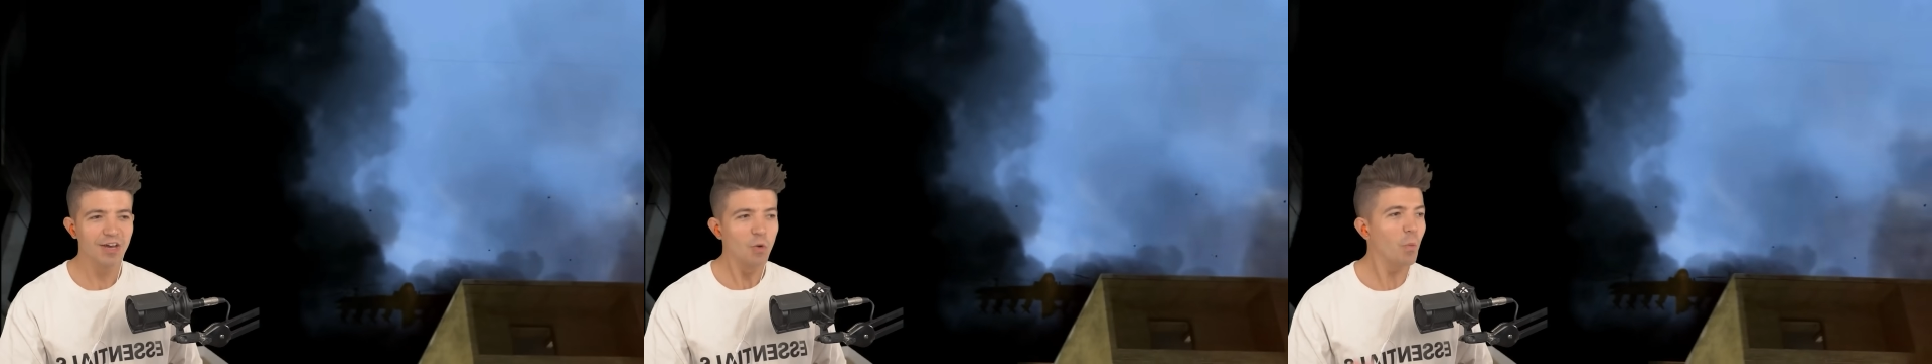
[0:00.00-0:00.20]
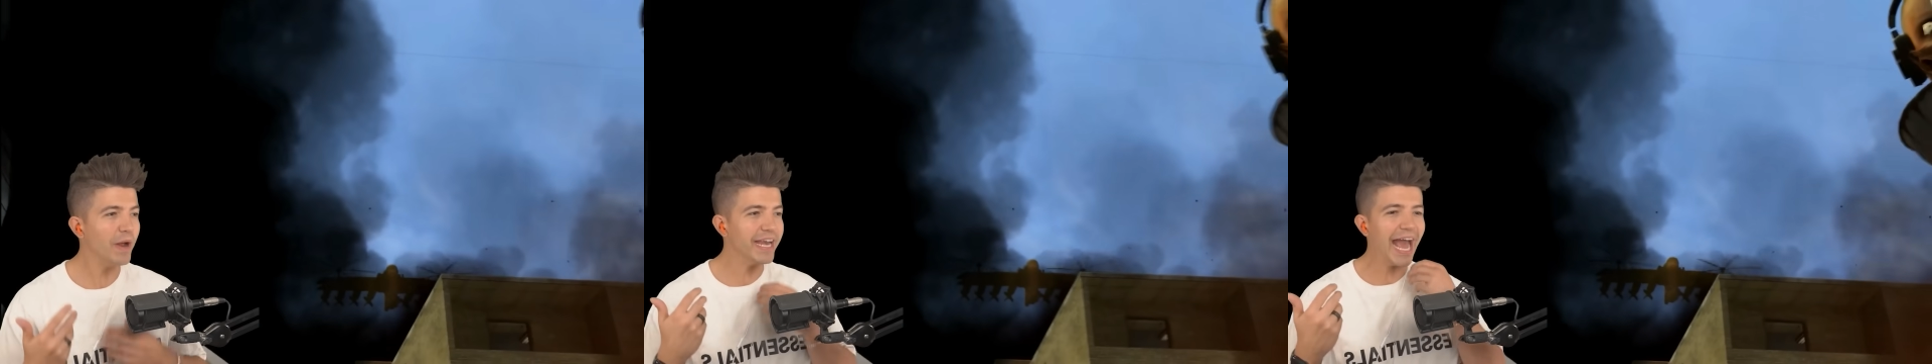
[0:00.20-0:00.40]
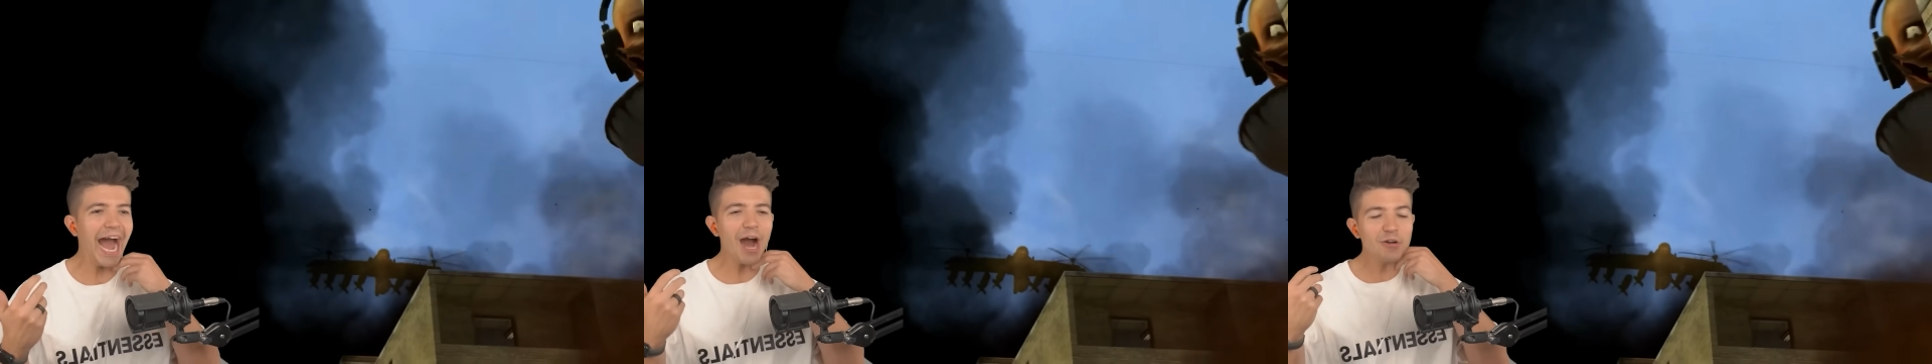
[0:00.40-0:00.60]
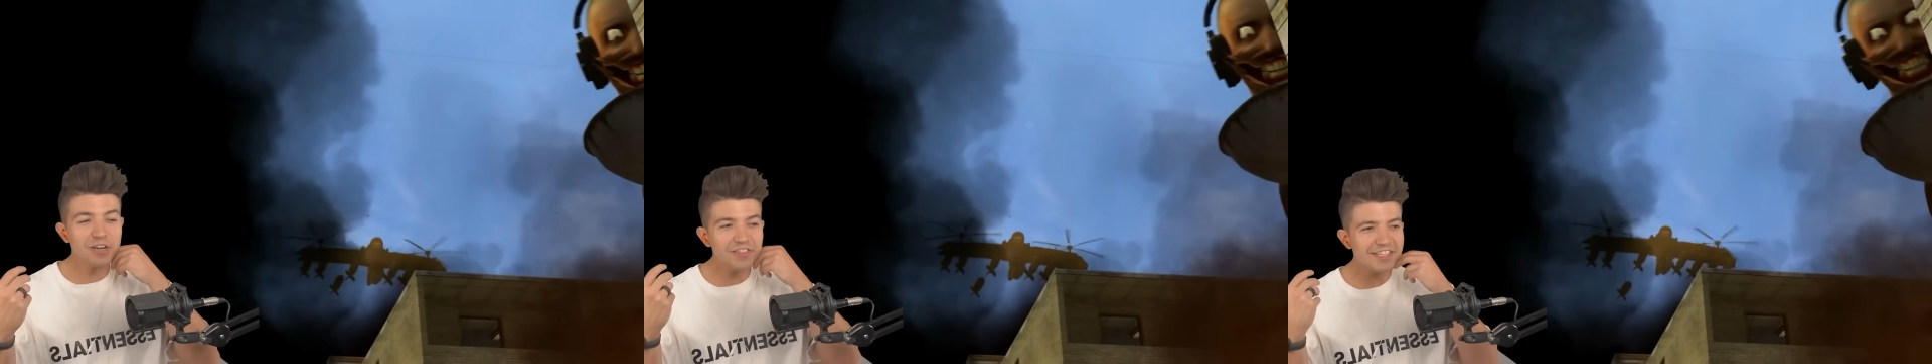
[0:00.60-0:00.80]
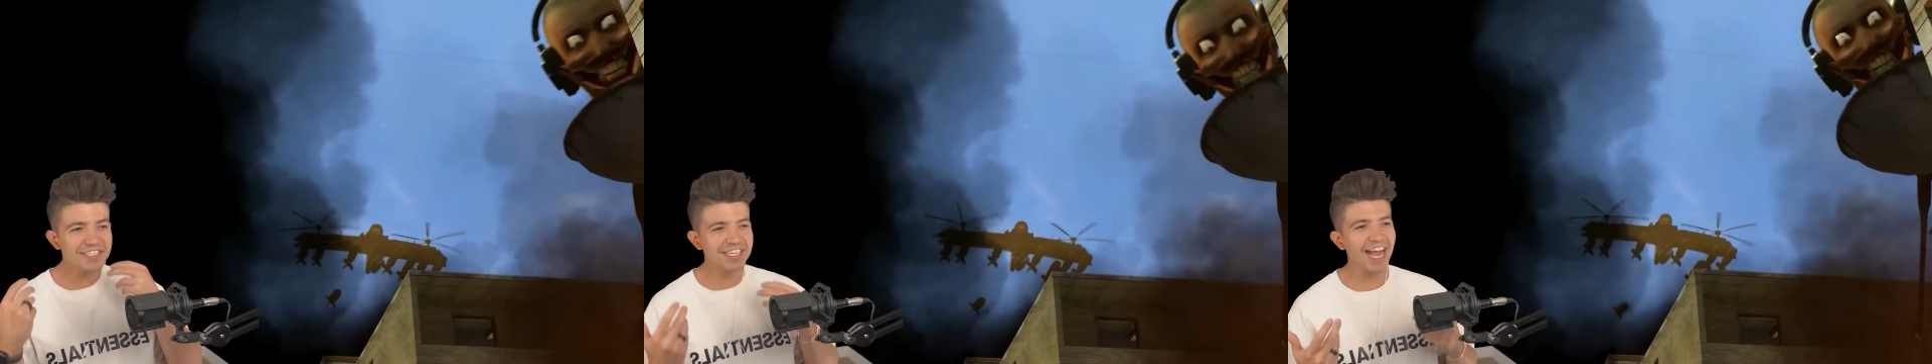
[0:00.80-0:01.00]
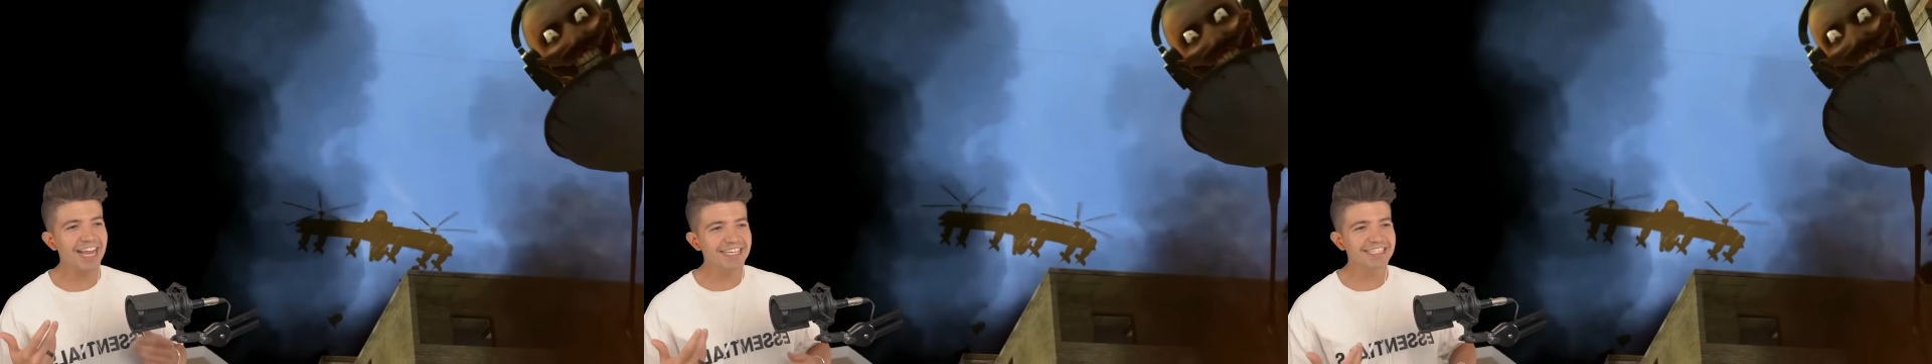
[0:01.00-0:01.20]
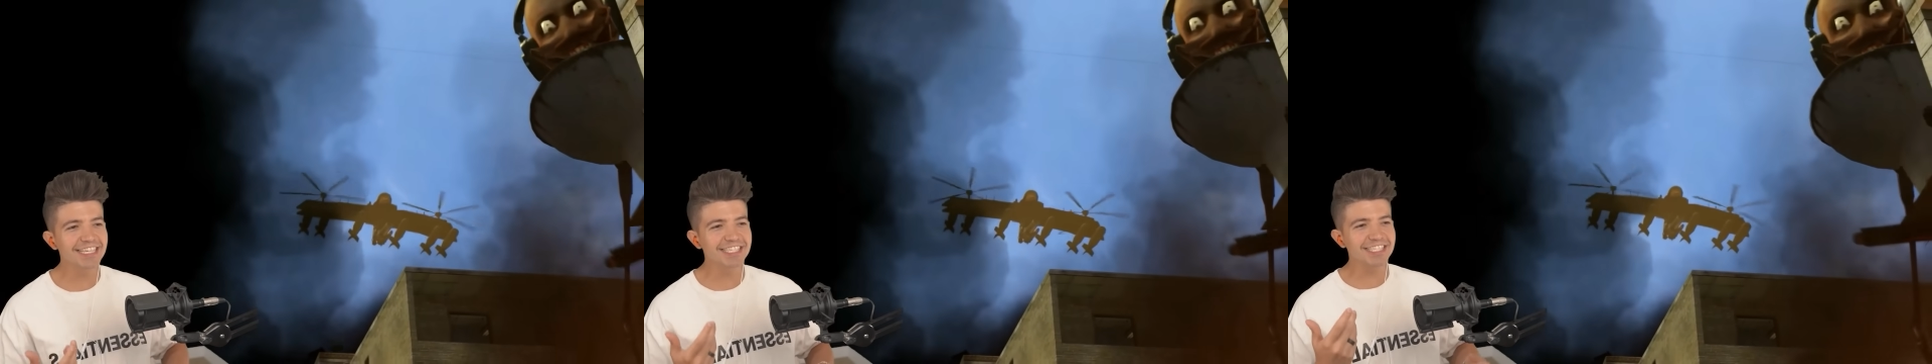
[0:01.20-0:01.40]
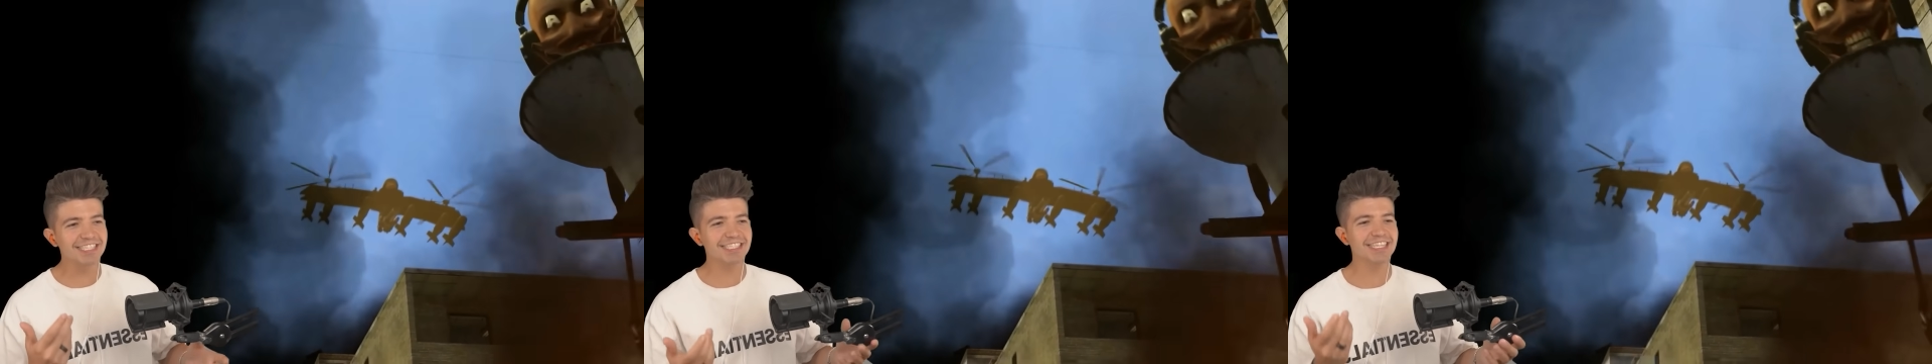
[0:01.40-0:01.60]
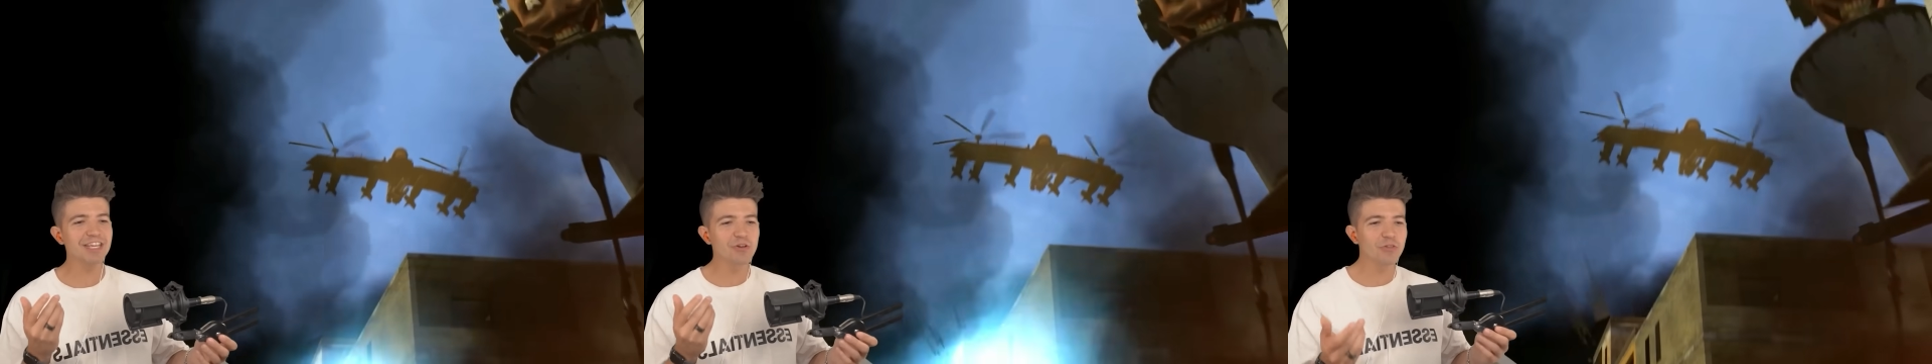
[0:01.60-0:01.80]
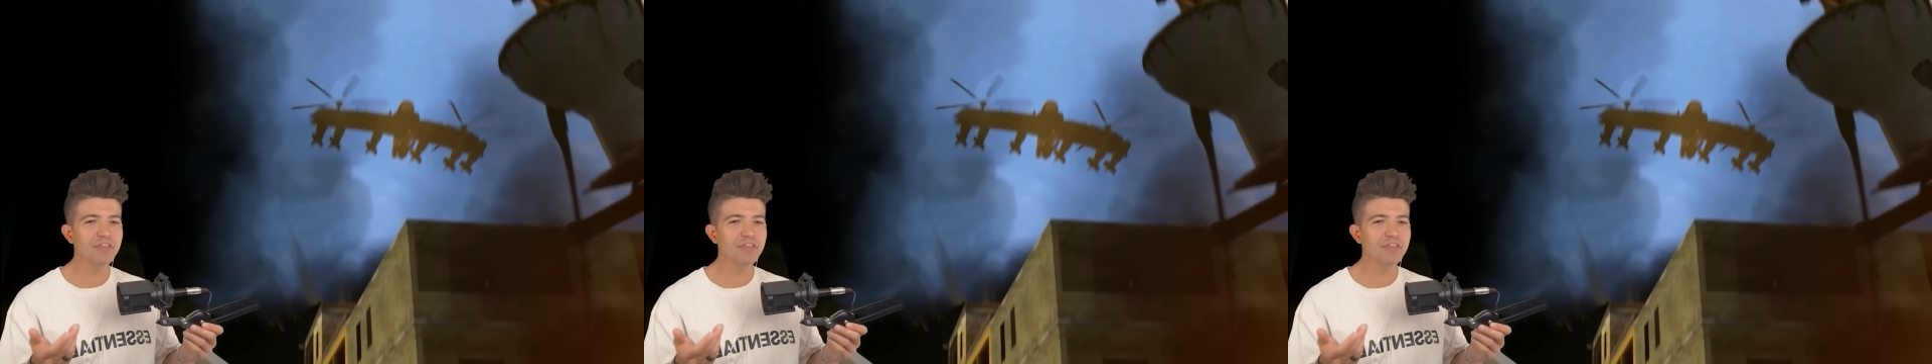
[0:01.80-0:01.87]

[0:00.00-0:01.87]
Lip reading: Wait, how did the scientists steal